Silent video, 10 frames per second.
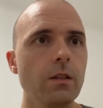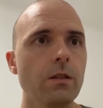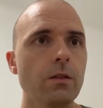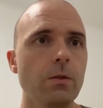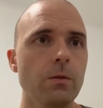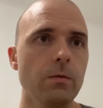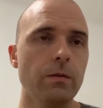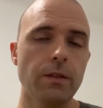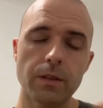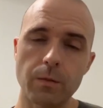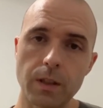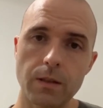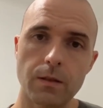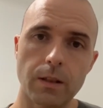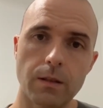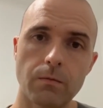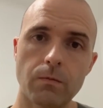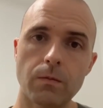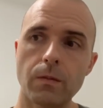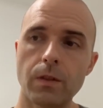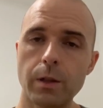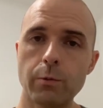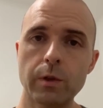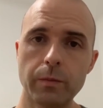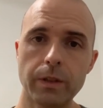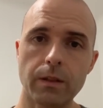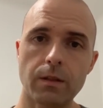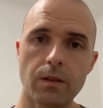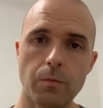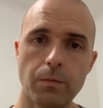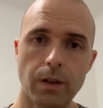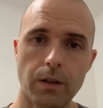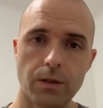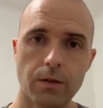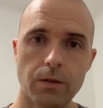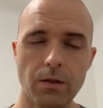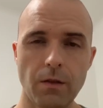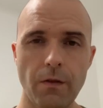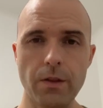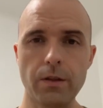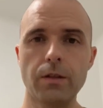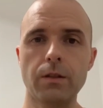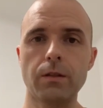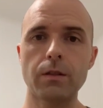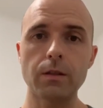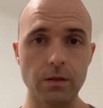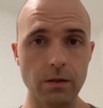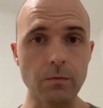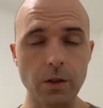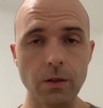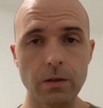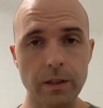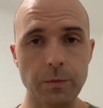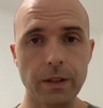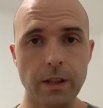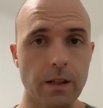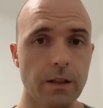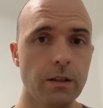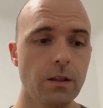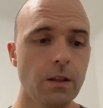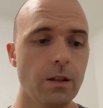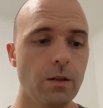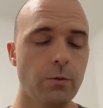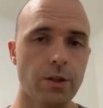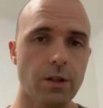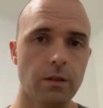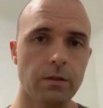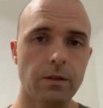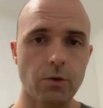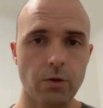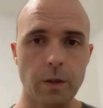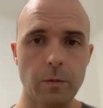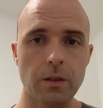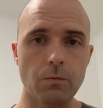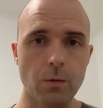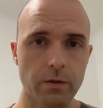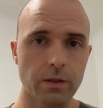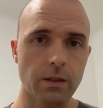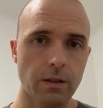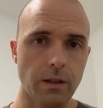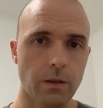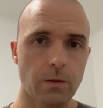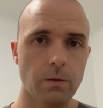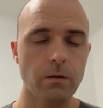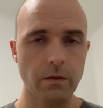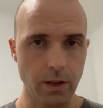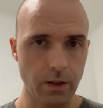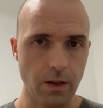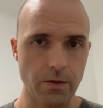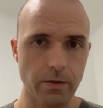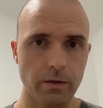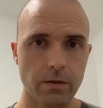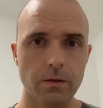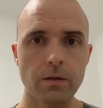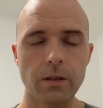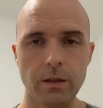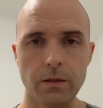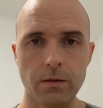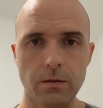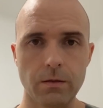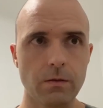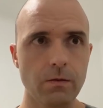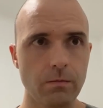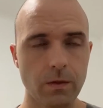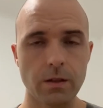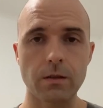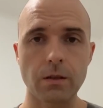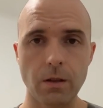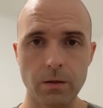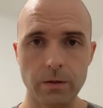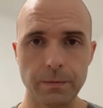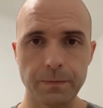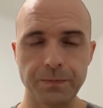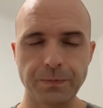So this means that there will be some parts of the system call API which are described in more detail than others in Syzkaller.